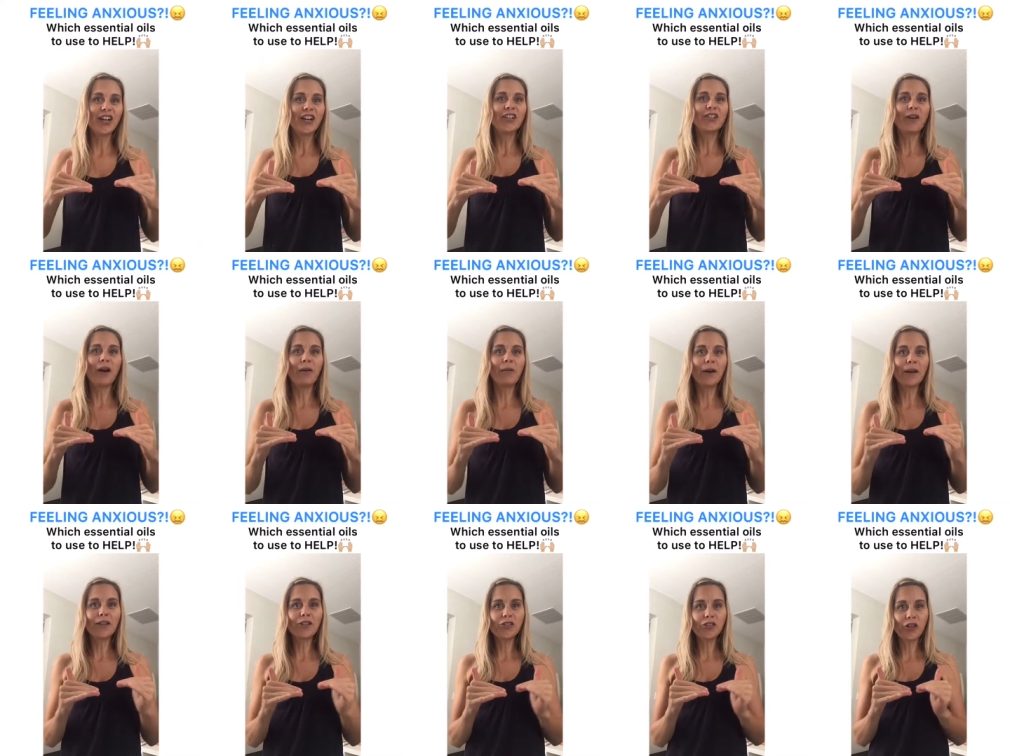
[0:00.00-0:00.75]
So I
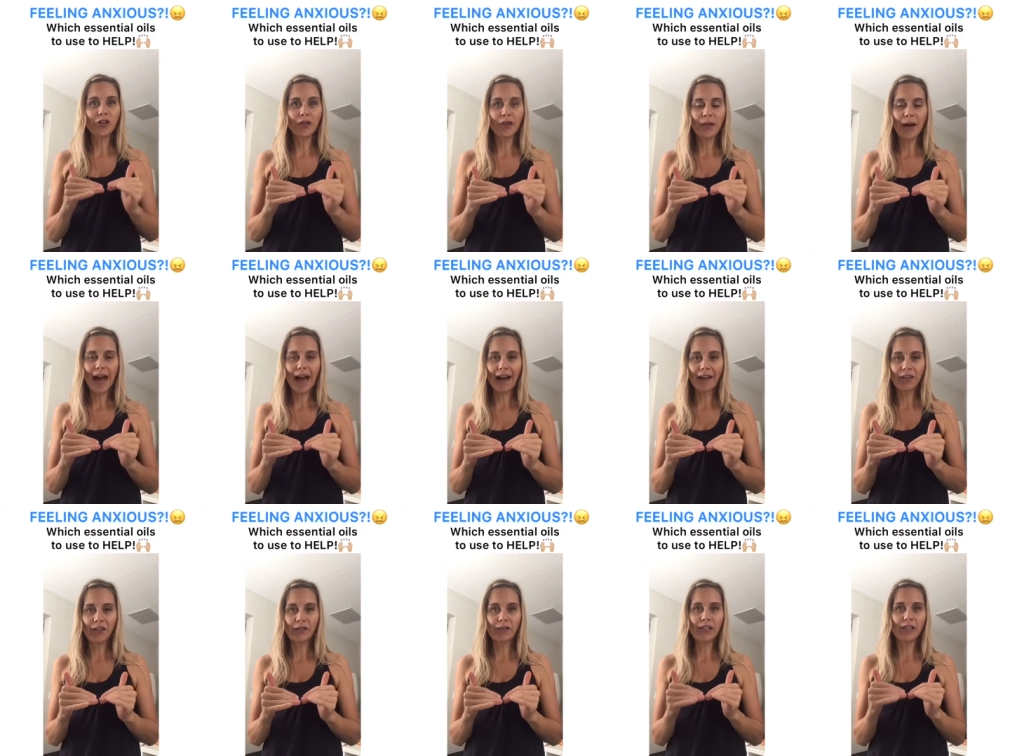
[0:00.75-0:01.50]
want to show you how
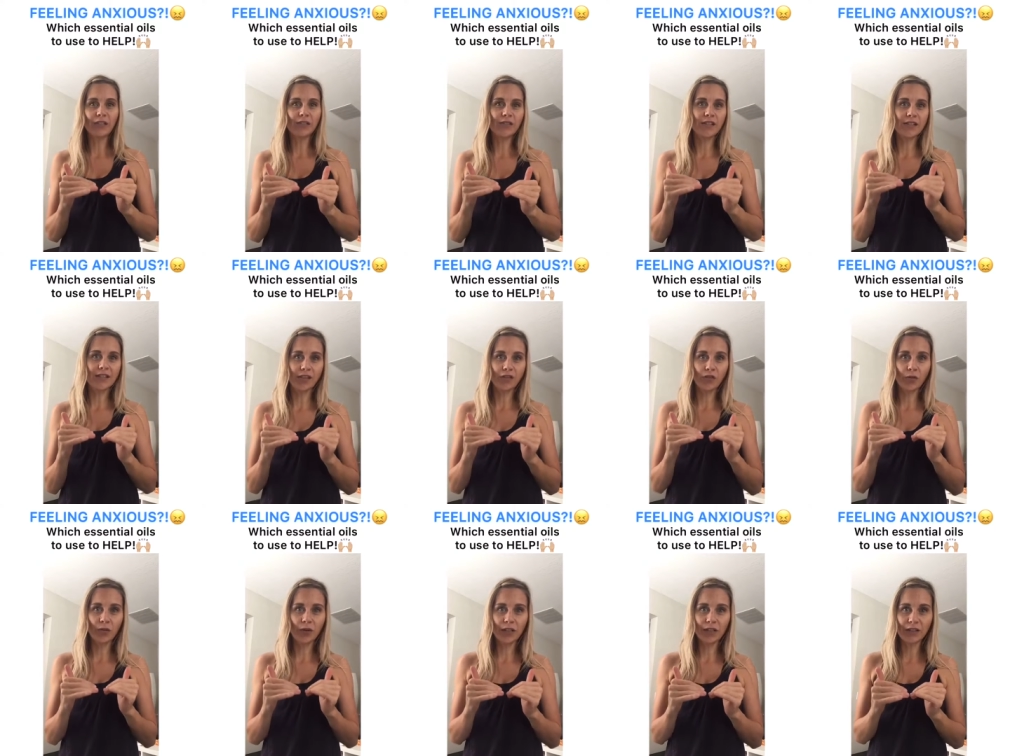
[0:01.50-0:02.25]
you can use
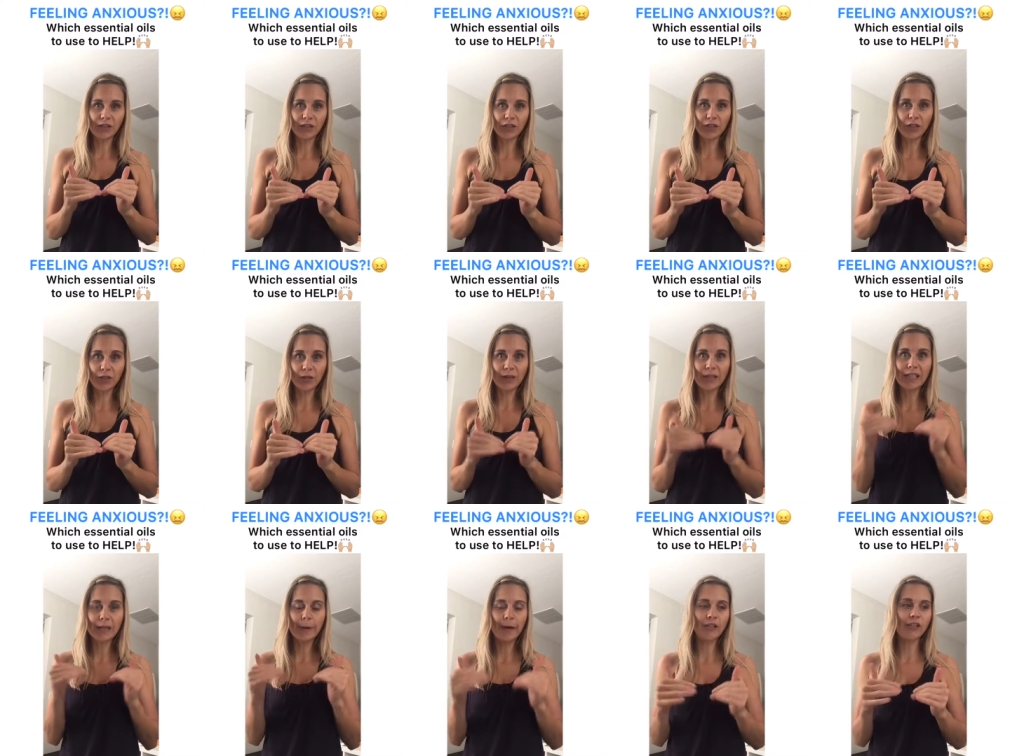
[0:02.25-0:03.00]
essential oils to
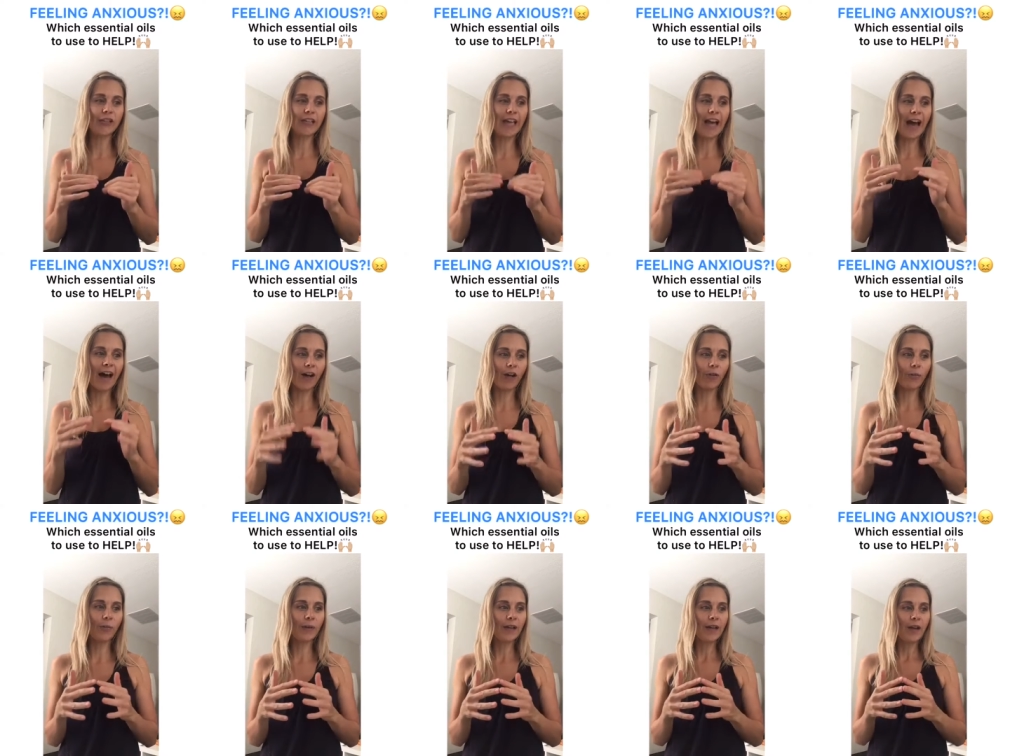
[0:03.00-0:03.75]
especially
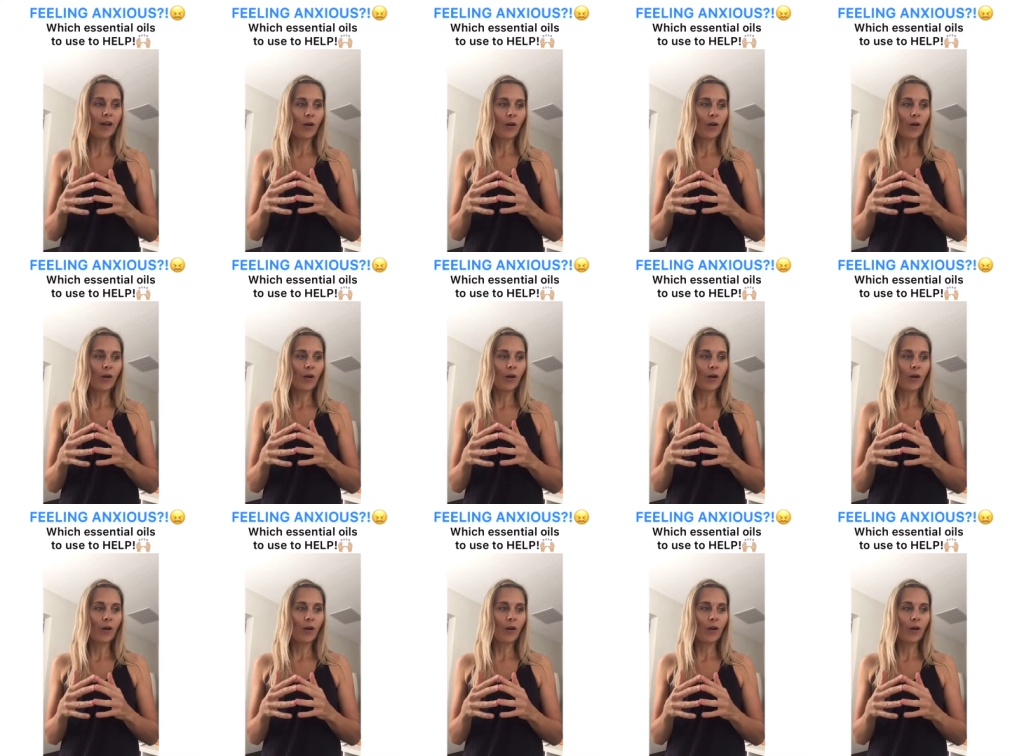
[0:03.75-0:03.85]
help